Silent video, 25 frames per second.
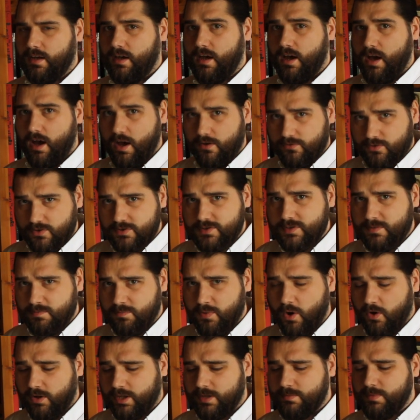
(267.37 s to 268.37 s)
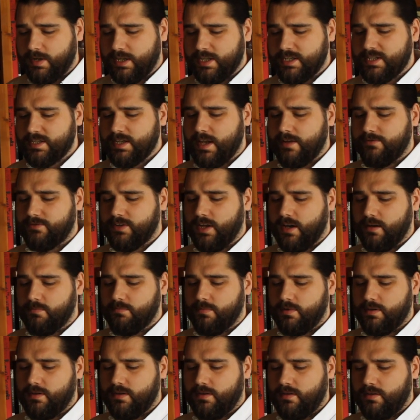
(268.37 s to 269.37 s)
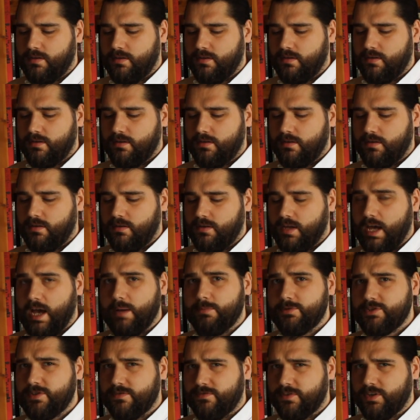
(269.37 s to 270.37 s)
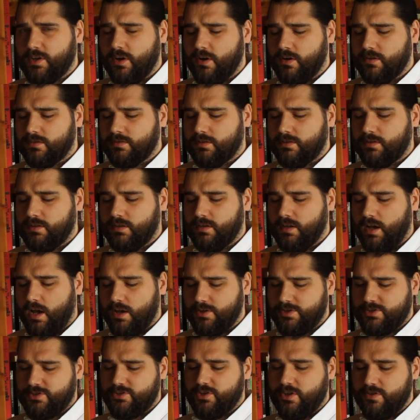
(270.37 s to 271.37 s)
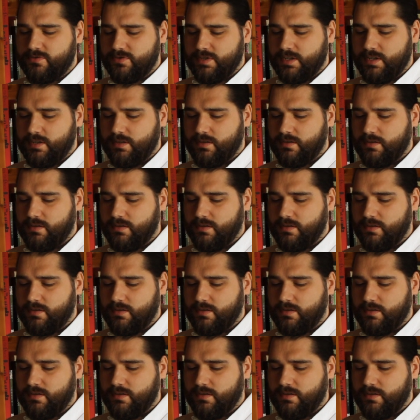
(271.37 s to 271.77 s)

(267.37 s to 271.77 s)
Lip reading: "I've got some pocket money saved up." "How much have you got?" asked Josie.